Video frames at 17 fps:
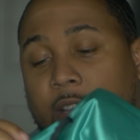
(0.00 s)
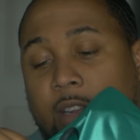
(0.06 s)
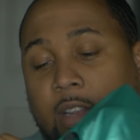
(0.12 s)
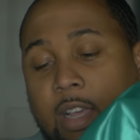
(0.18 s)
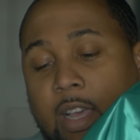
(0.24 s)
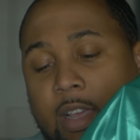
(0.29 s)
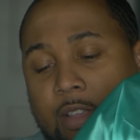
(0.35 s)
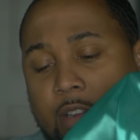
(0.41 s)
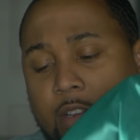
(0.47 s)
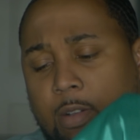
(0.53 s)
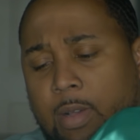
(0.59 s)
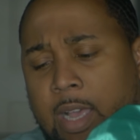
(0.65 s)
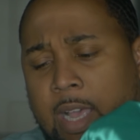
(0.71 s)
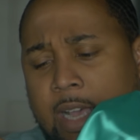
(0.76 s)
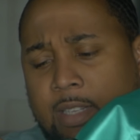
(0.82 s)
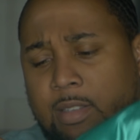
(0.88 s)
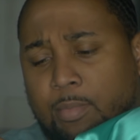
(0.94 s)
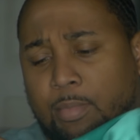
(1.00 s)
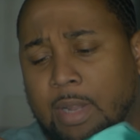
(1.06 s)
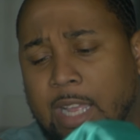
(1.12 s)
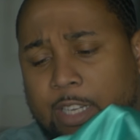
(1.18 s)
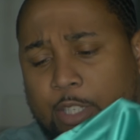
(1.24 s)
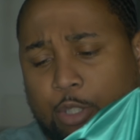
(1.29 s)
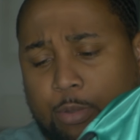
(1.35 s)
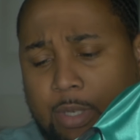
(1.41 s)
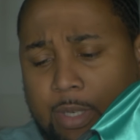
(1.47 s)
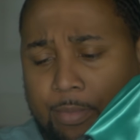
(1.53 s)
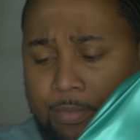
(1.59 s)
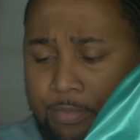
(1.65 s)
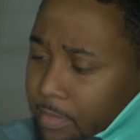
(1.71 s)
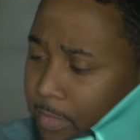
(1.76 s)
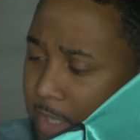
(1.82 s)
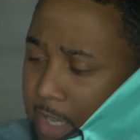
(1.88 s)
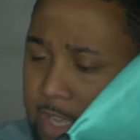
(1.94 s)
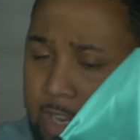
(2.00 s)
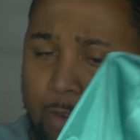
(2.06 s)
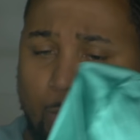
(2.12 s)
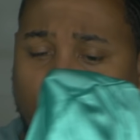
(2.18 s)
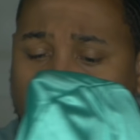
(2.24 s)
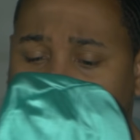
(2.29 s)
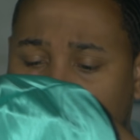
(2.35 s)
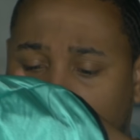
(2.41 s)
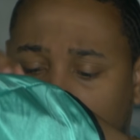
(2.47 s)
it a lot. It has the black trim and the wide